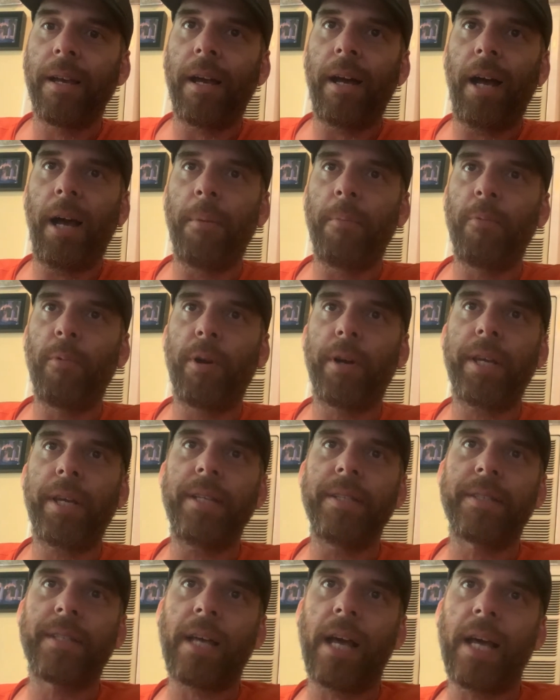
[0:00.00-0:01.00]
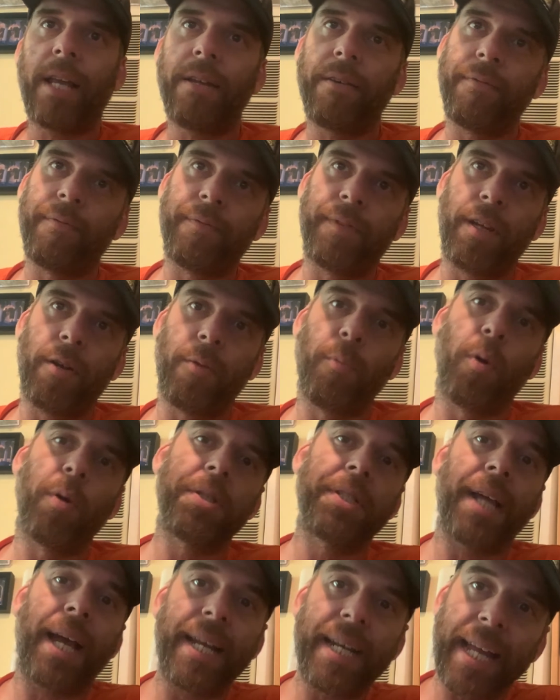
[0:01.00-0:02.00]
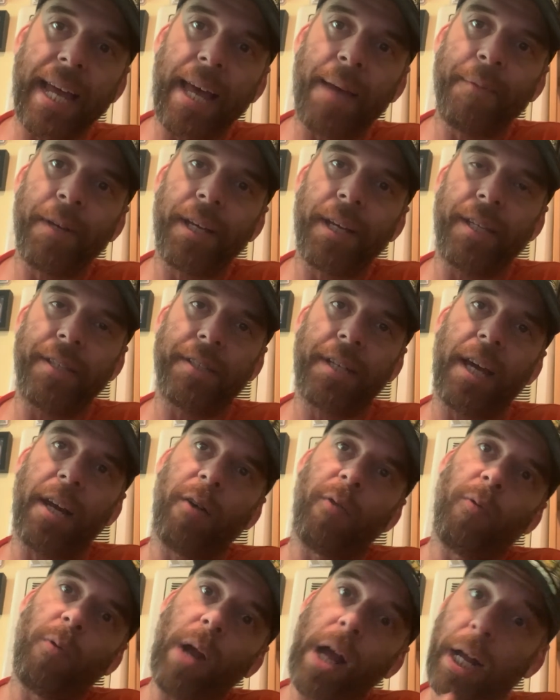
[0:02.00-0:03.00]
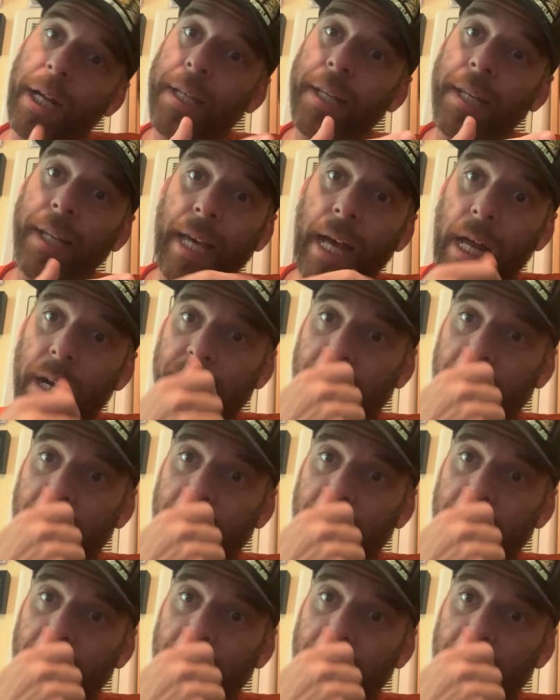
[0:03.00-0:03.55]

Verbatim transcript: um, where he's kind of, they're more dynamic. He's kind of rocketing